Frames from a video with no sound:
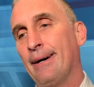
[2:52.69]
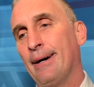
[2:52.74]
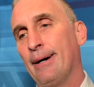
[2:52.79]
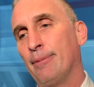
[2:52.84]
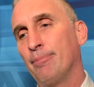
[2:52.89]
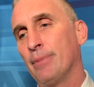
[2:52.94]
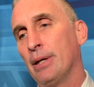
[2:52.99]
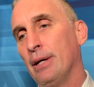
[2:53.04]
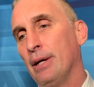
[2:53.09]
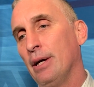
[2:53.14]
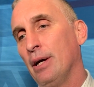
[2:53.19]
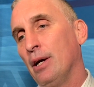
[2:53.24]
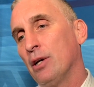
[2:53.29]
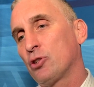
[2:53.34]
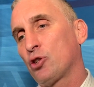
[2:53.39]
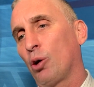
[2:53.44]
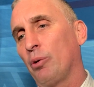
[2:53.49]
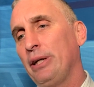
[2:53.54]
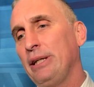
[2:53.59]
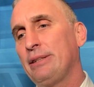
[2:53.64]

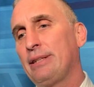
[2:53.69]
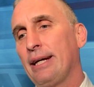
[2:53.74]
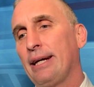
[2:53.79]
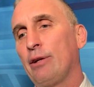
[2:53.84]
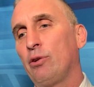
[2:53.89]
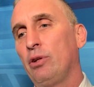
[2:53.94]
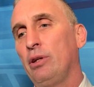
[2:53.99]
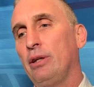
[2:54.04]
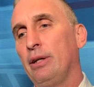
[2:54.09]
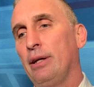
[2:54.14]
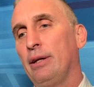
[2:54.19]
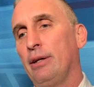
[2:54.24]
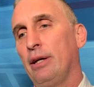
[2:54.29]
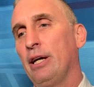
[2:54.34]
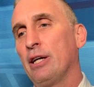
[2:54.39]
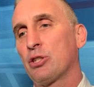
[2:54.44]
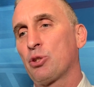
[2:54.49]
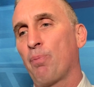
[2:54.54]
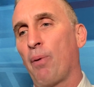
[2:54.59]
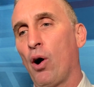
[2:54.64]
Um, so he did
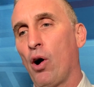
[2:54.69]
his